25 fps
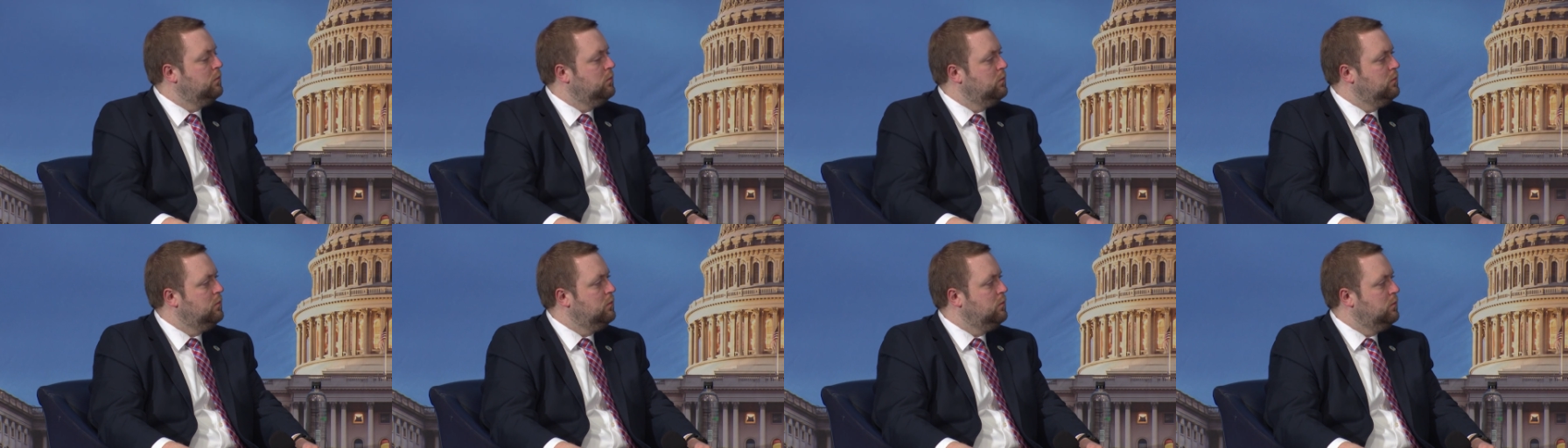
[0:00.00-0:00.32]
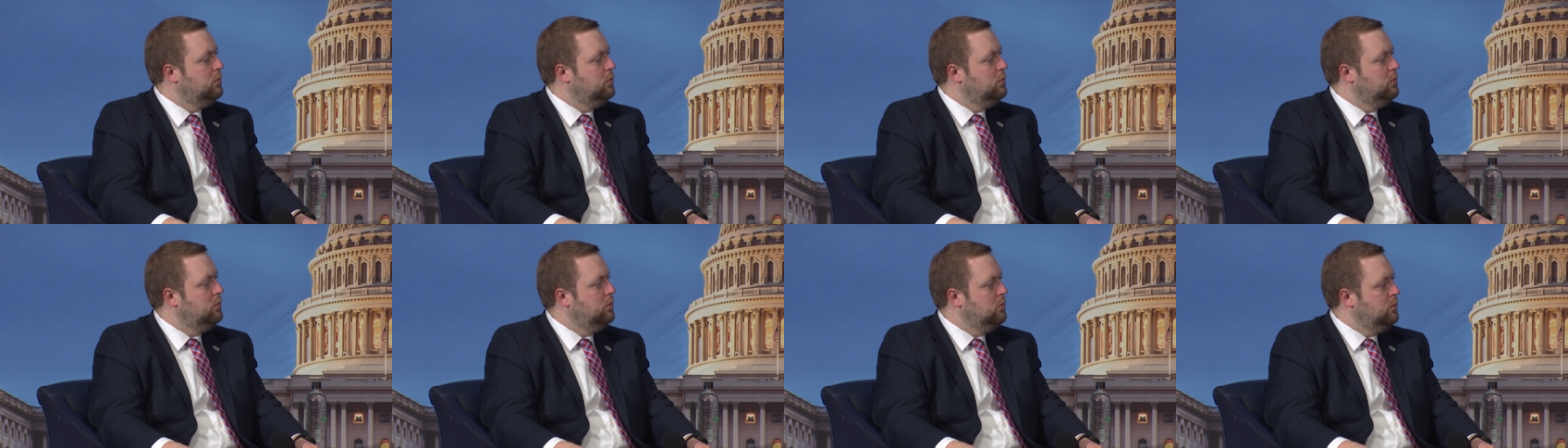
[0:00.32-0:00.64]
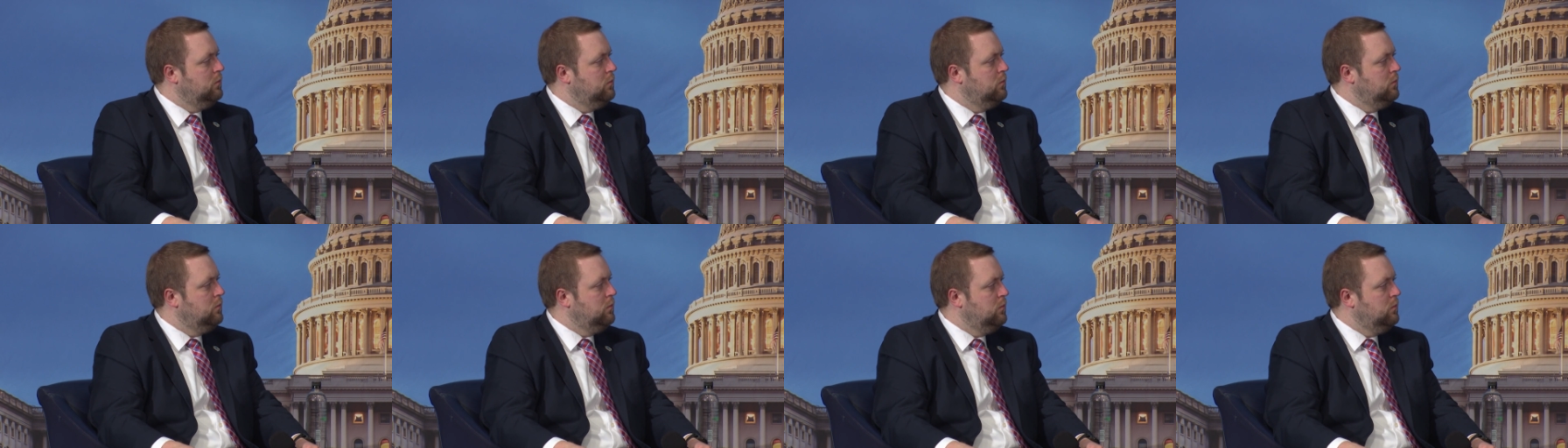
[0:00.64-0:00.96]
to the same
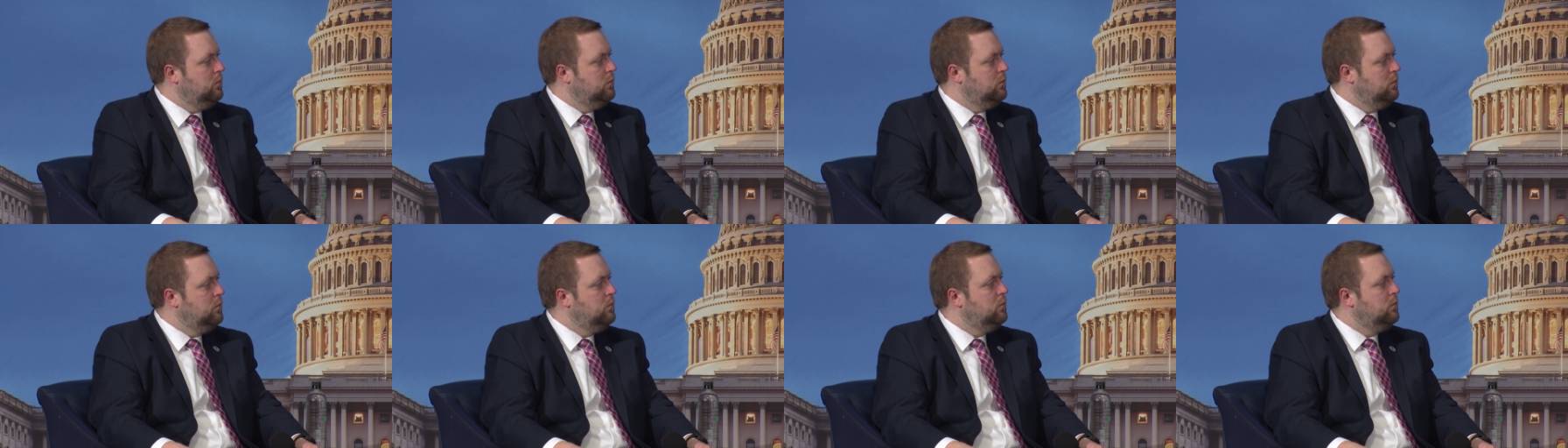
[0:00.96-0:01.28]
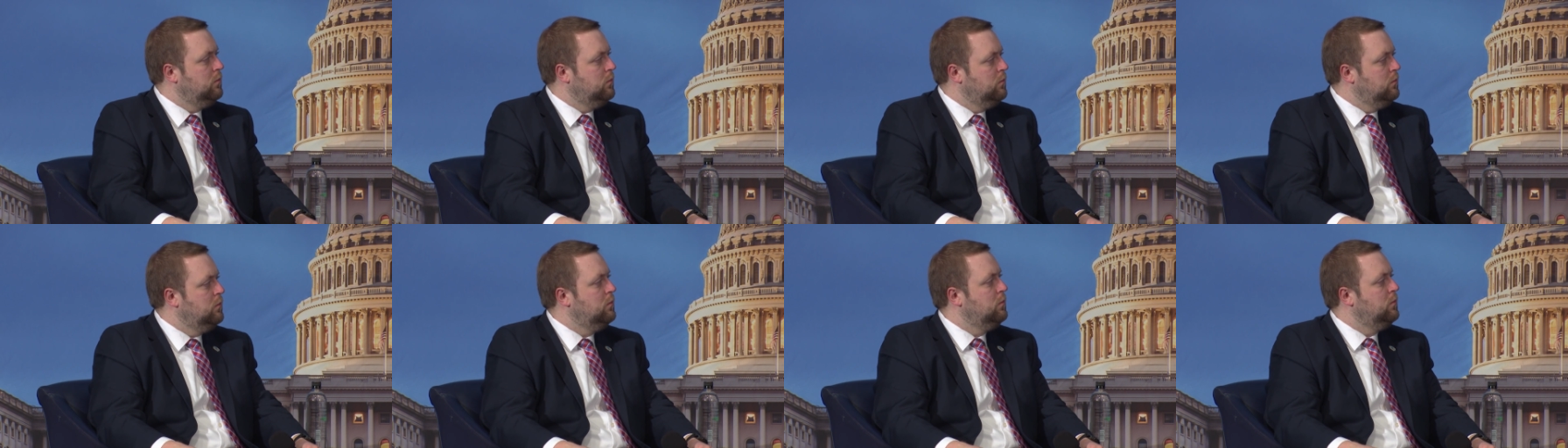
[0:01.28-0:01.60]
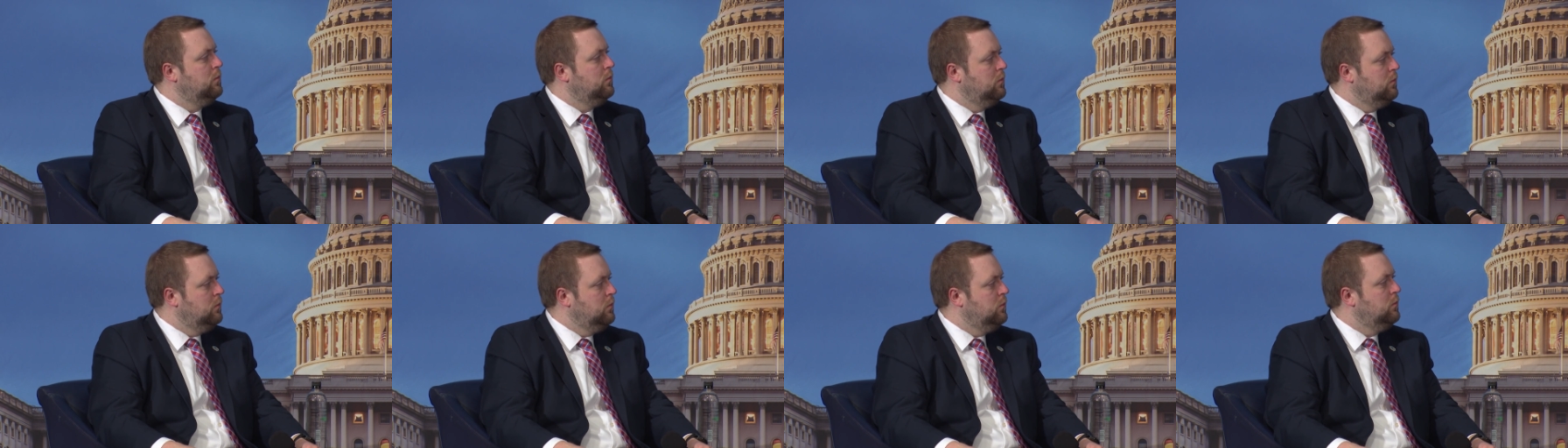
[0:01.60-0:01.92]
type of products they're buying today.
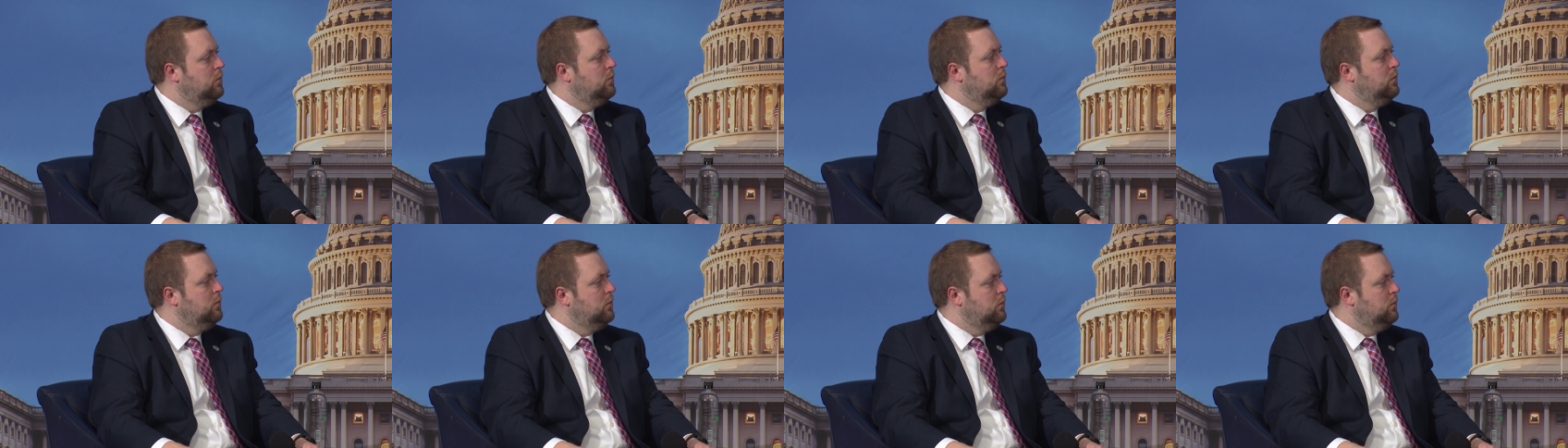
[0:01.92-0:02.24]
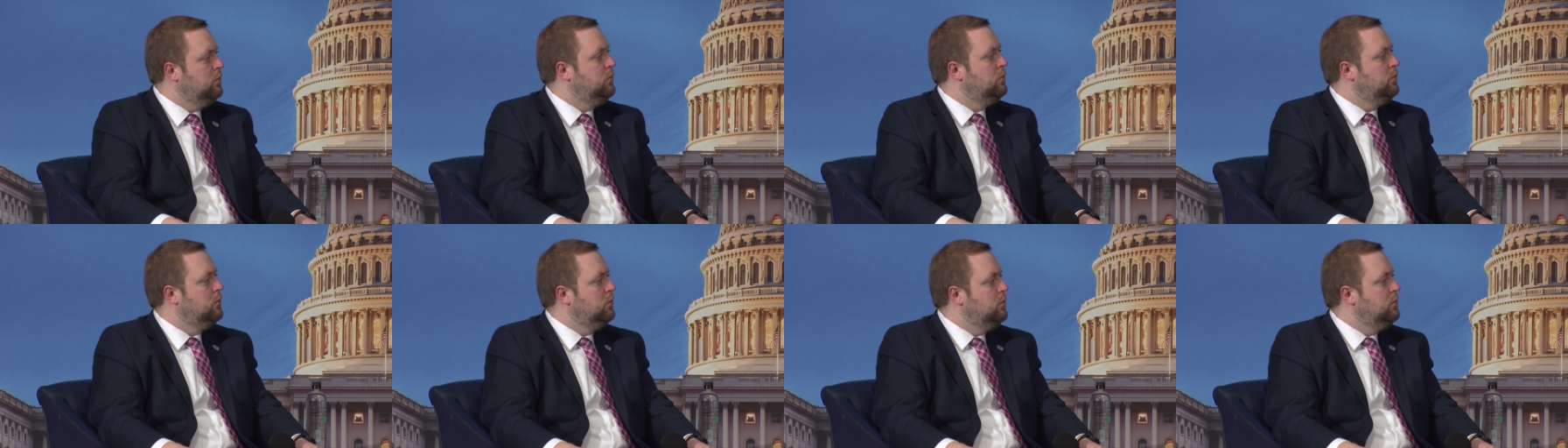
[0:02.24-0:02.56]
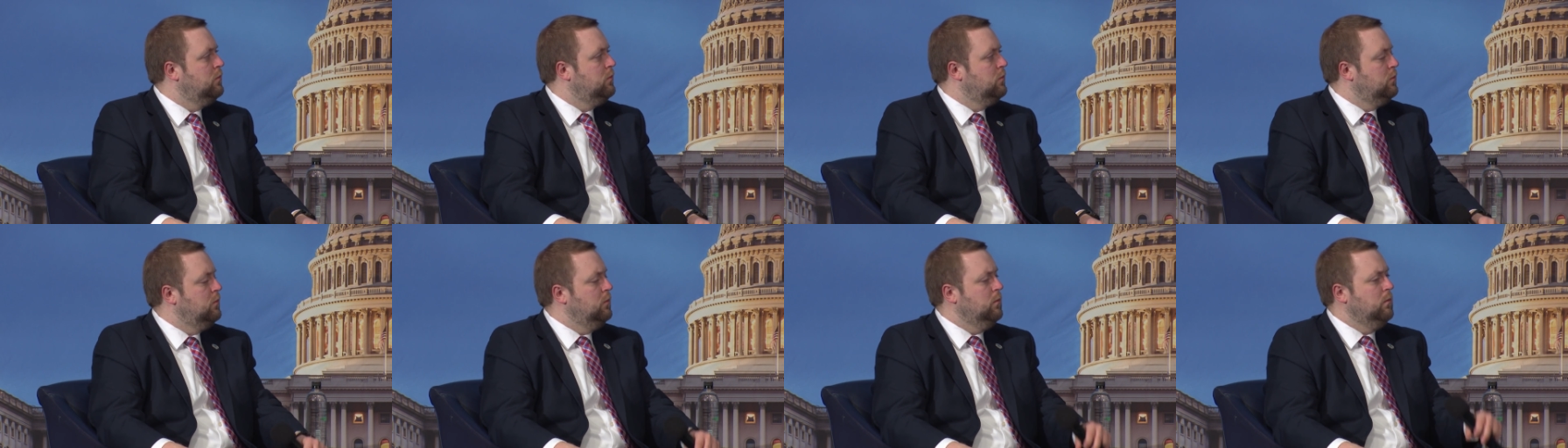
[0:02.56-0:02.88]
They're a little bit higher carbon.
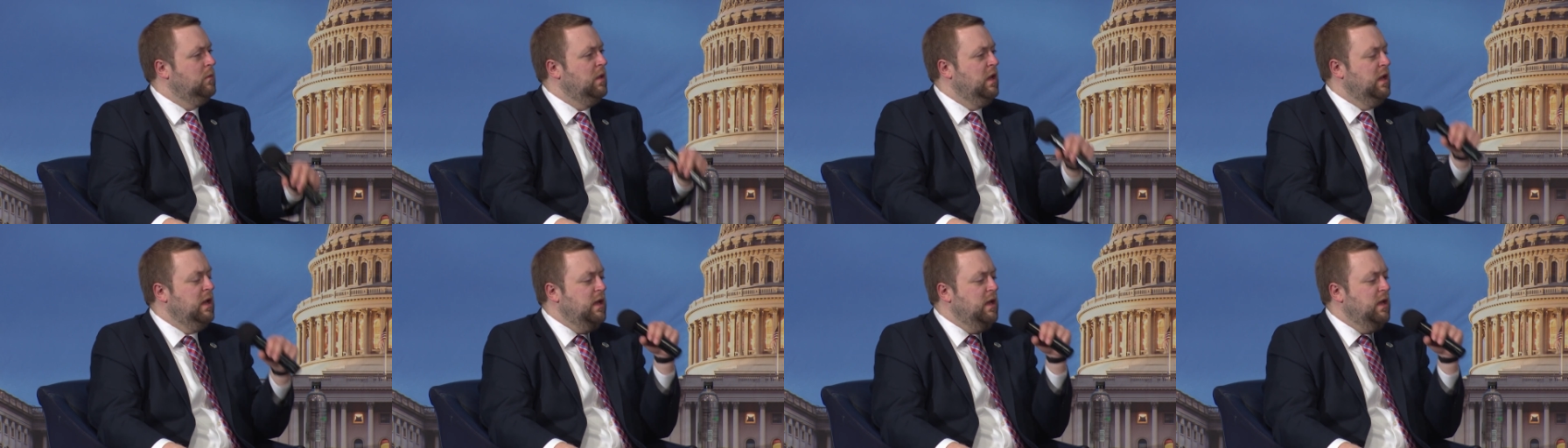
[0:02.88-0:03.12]
Mm-hmm.